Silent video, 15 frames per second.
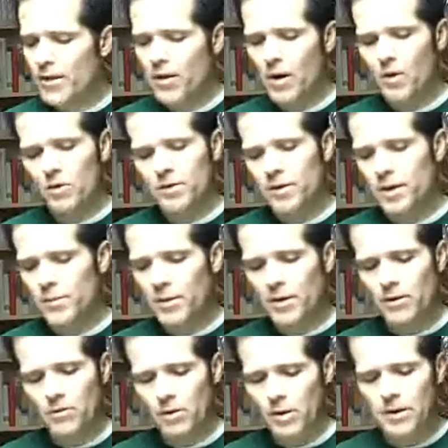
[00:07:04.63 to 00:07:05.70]
thought it was going to
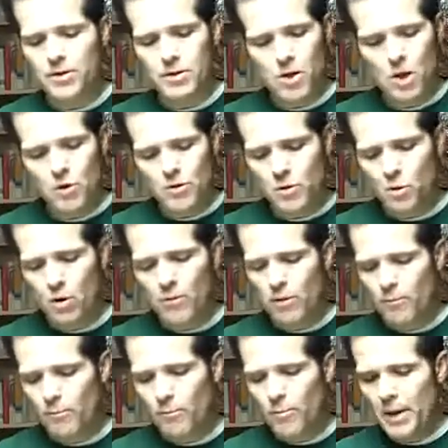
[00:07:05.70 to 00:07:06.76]
be a really slow story,
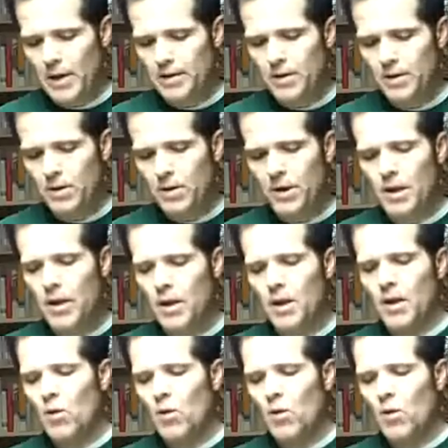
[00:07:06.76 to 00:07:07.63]
but basically